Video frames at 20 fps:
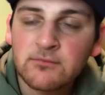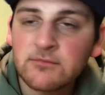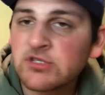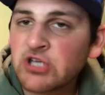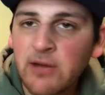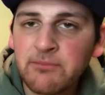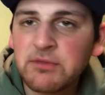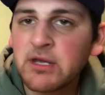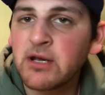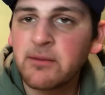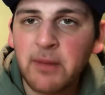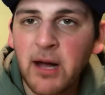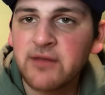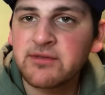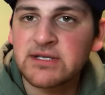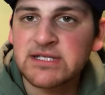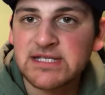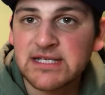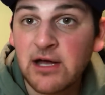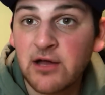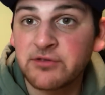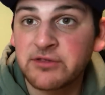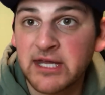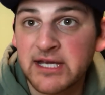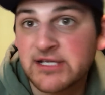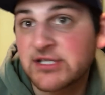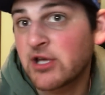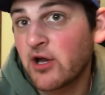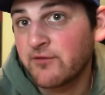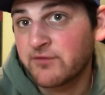something about the
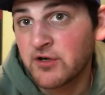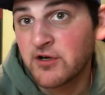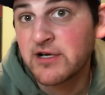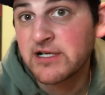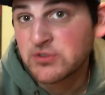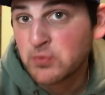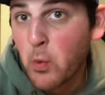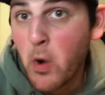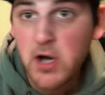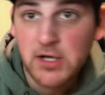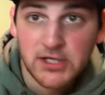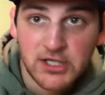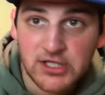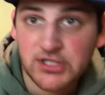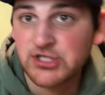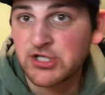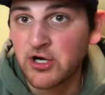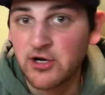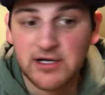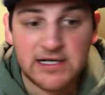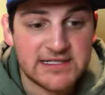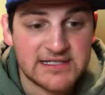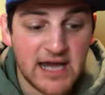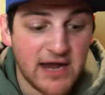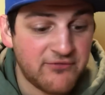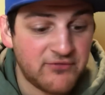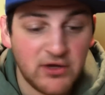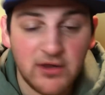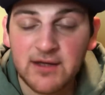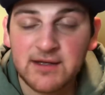Celtics. So if there is one concern, it's
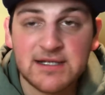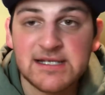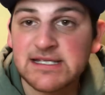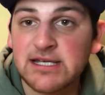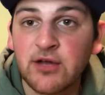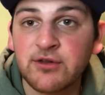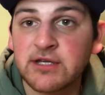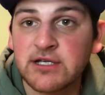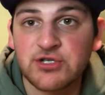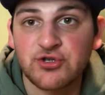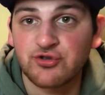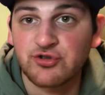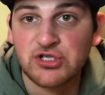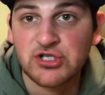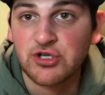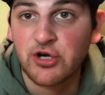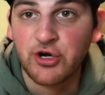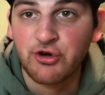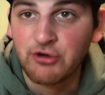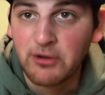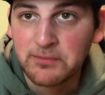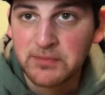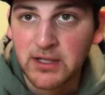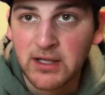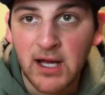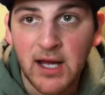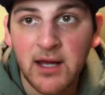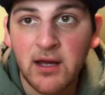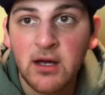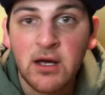I feel like the Celtics are just our
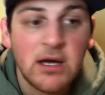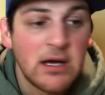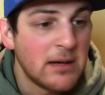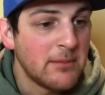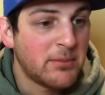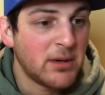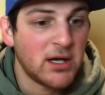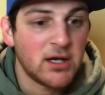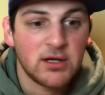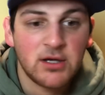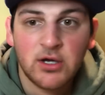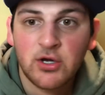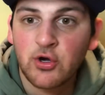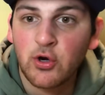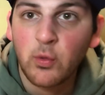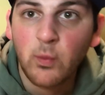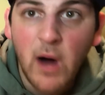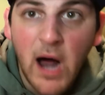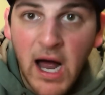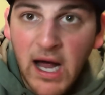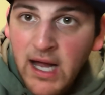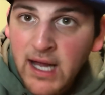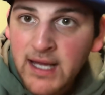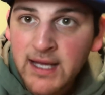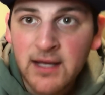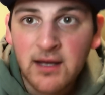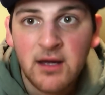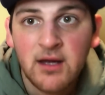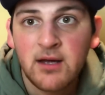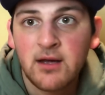kryptonite. But
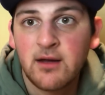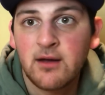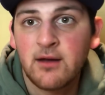Kawhi,